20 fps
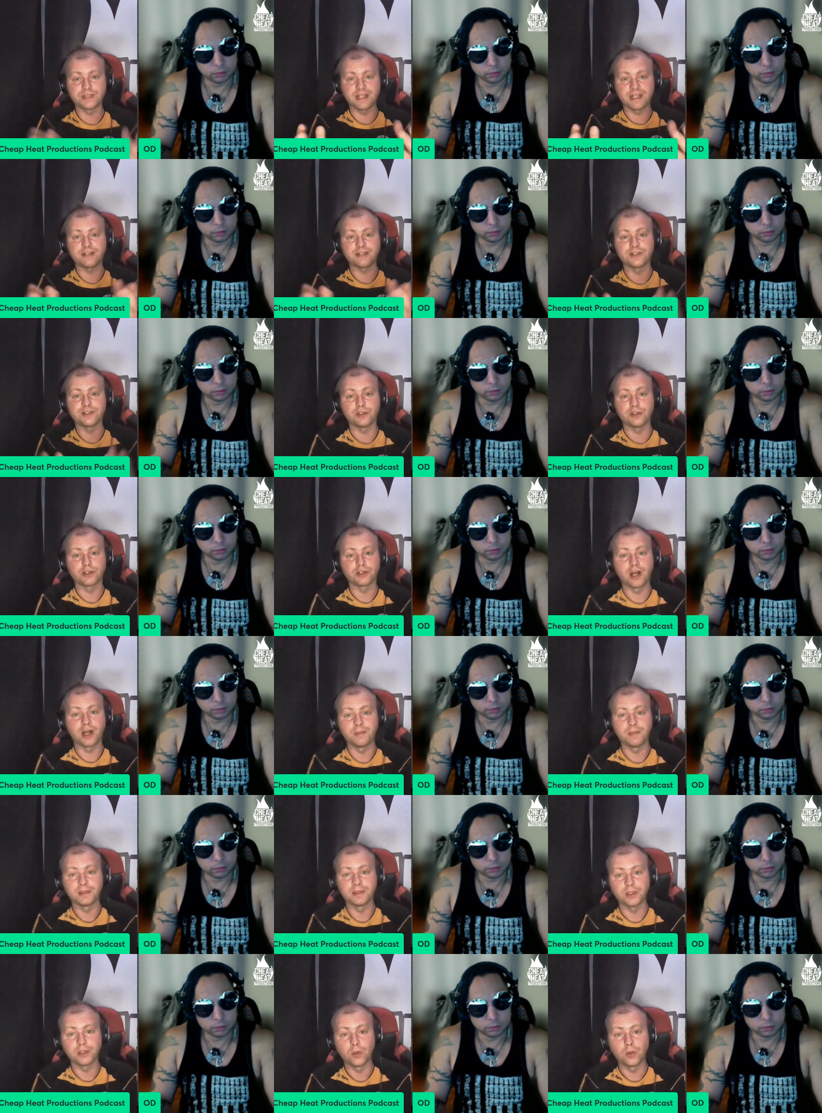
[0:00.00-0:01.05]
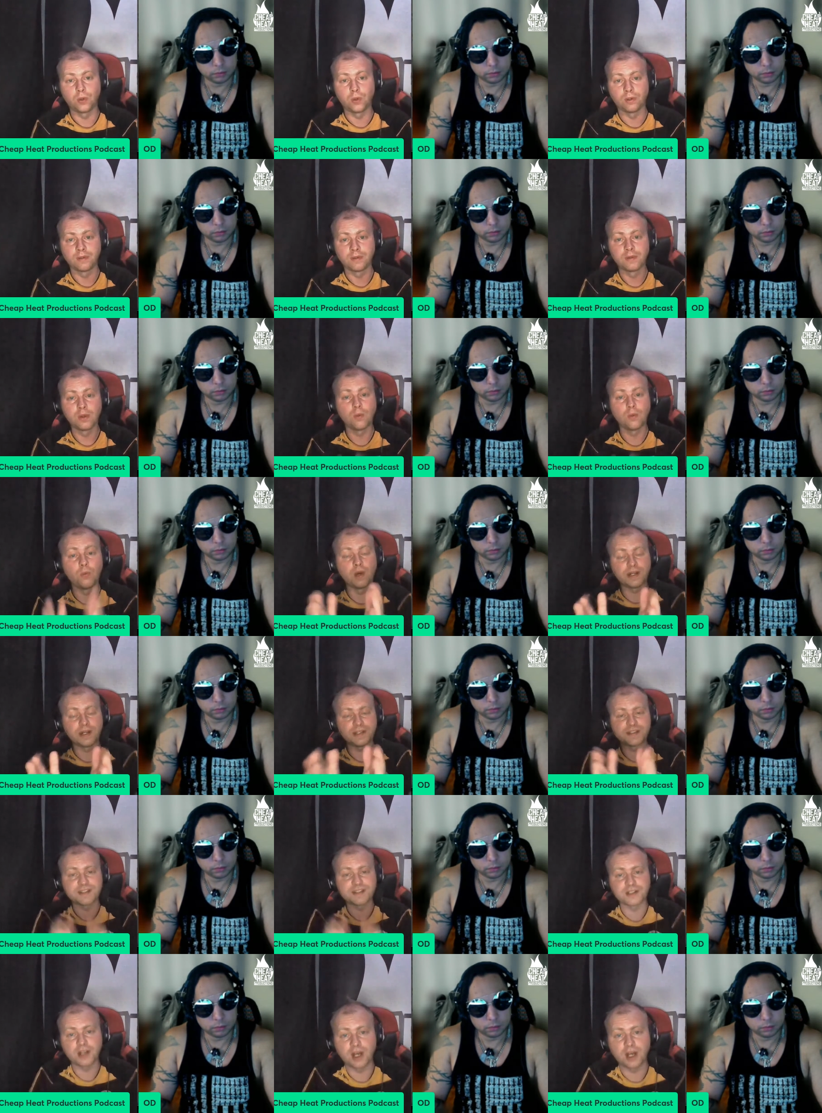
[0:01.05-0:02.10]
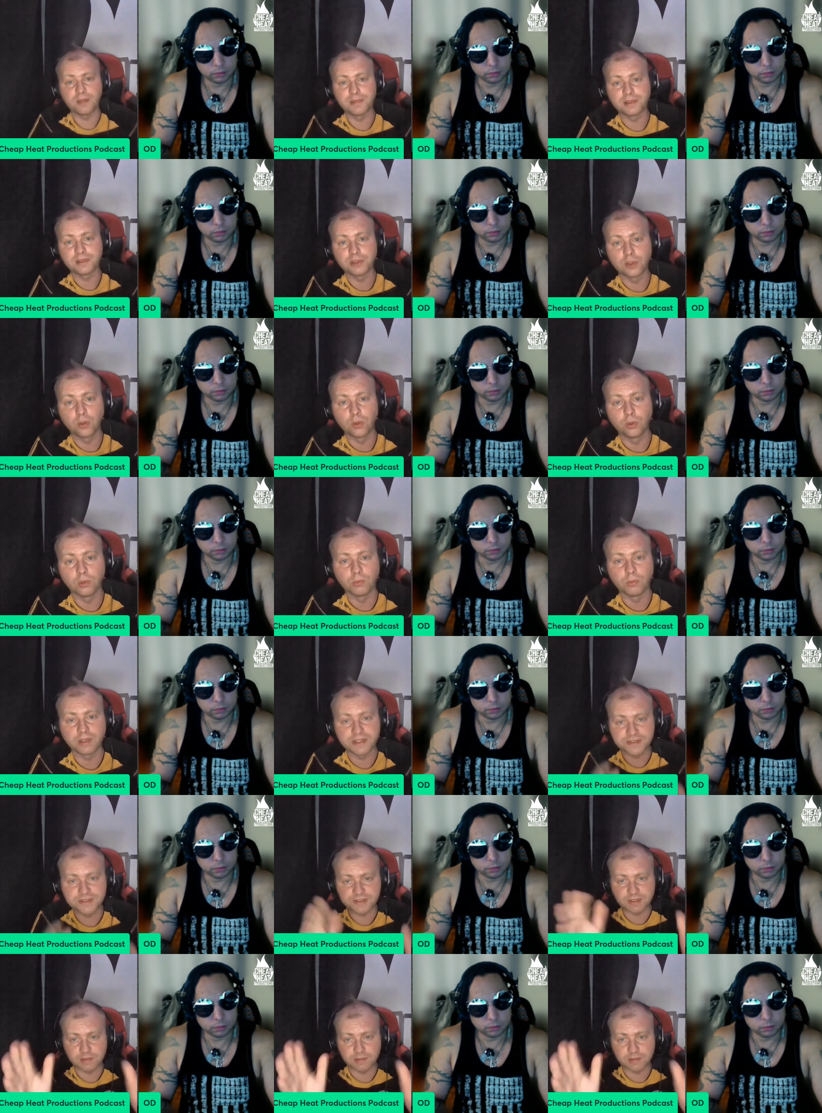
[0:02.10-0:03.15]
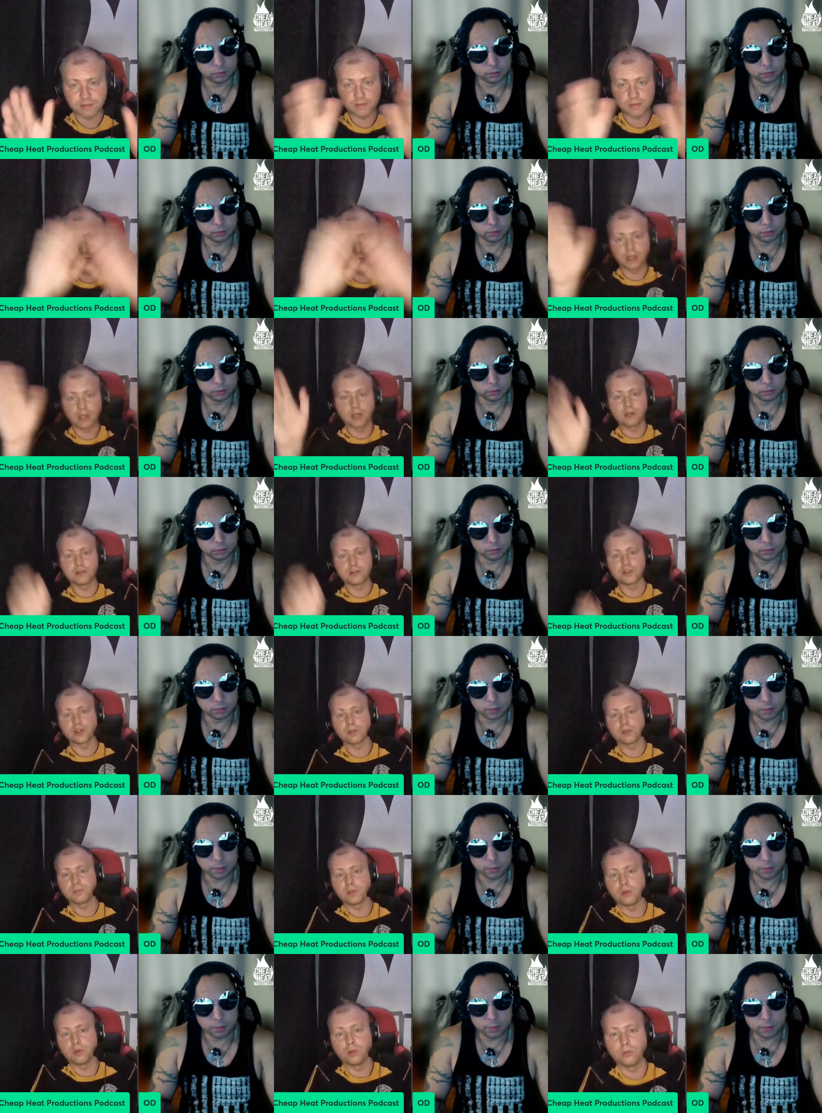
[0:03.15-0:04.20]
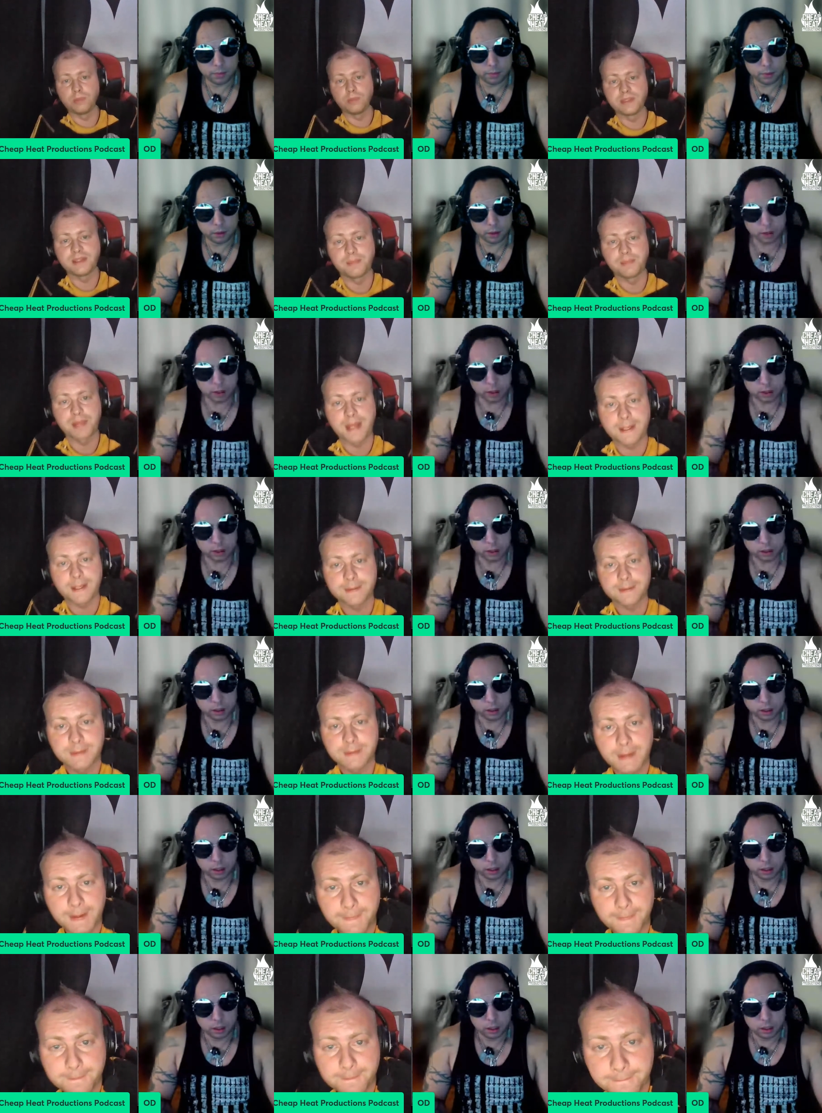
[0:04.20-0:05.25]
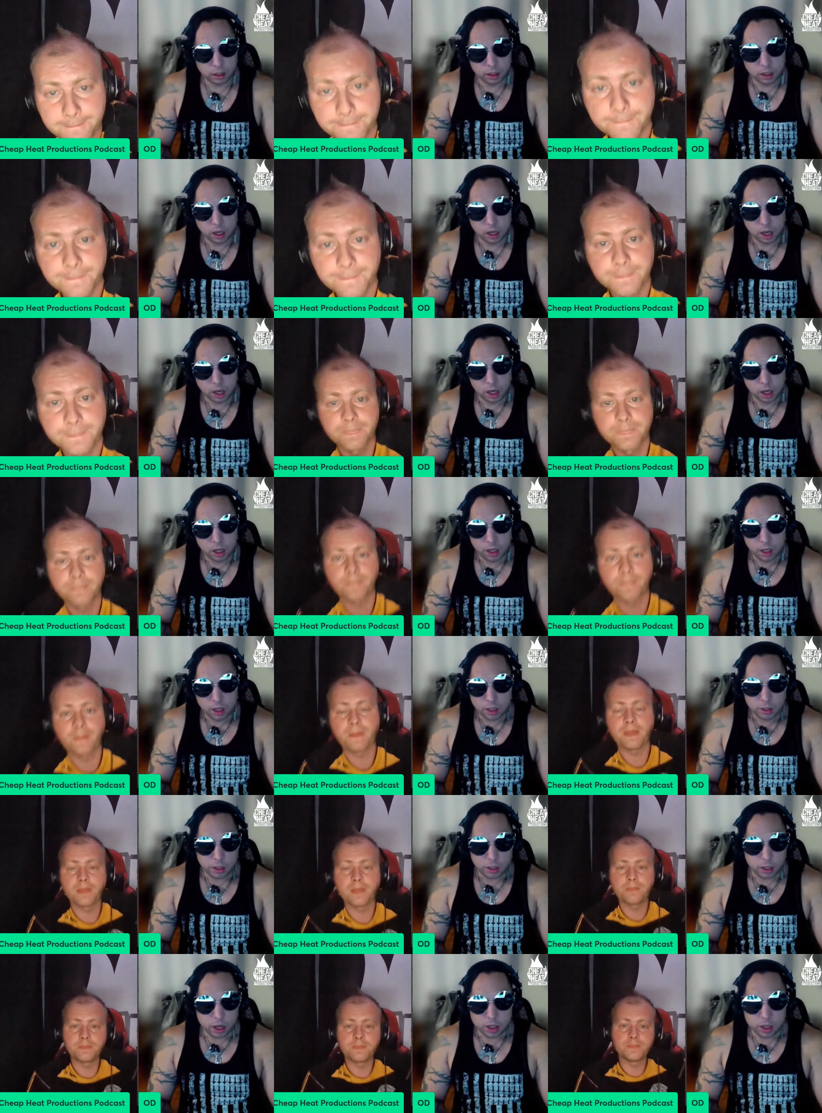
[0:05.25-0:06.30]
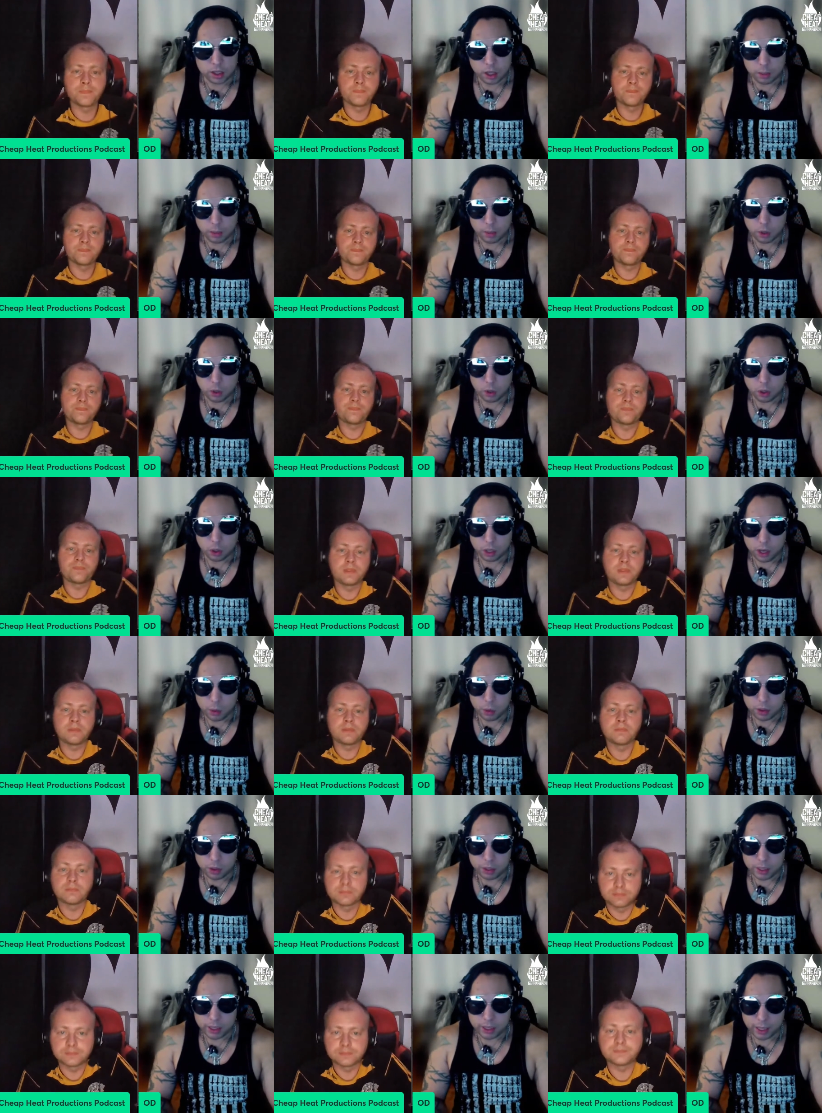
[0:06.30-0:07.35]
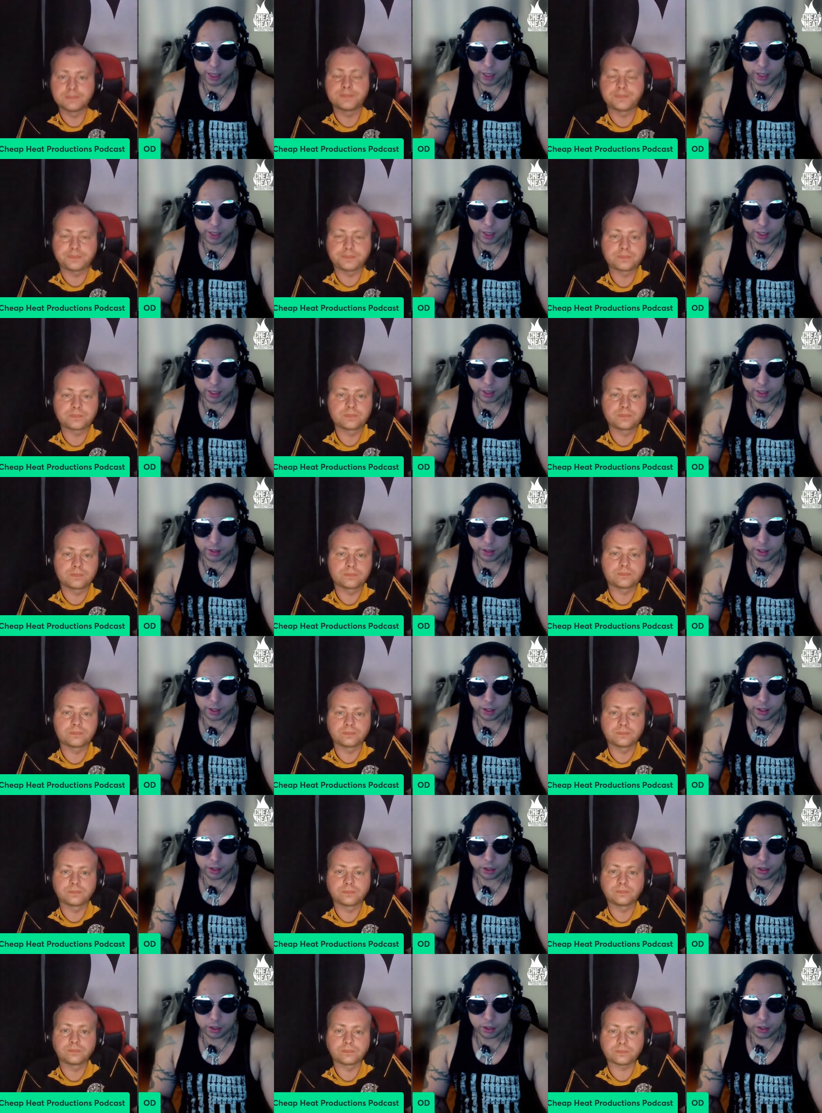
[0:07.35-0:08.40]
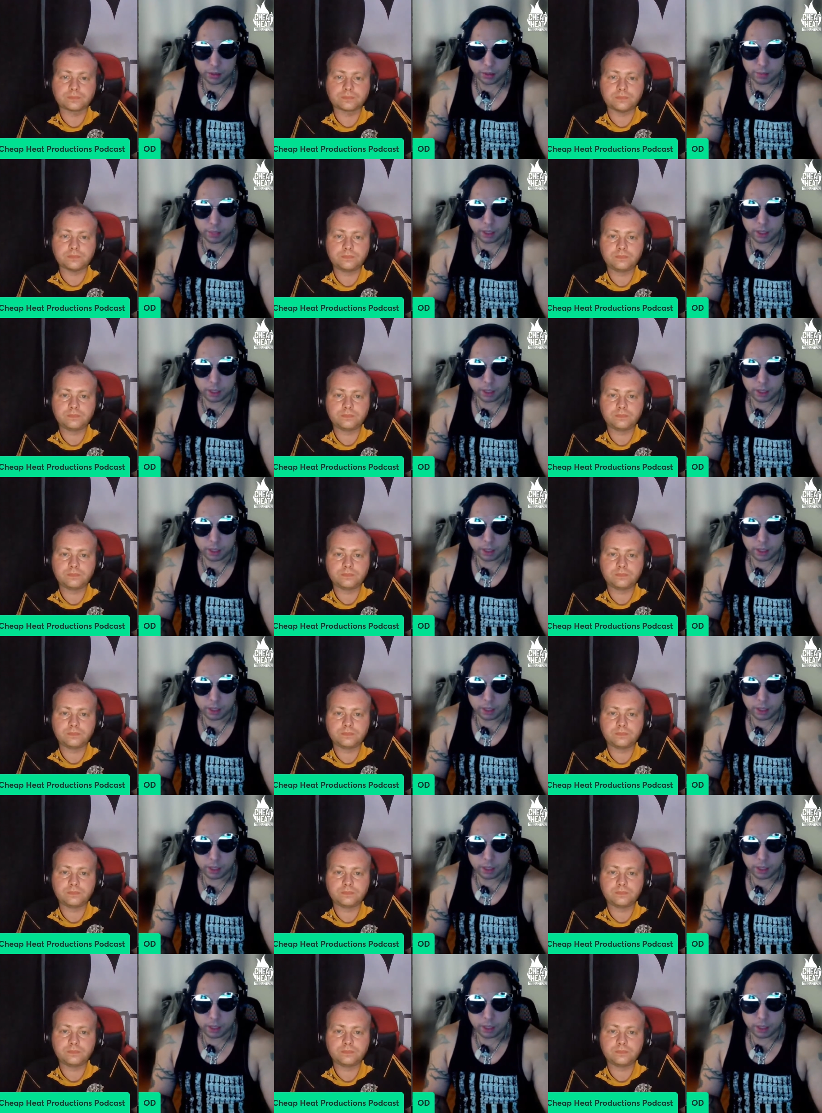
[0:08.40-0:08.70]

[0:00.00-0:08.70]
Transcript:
Speaker 1: get to your common goal. What is the common goal? What is the the long term goal with the band?
Speaker 2: Long term goal, I would say that is uh, just to make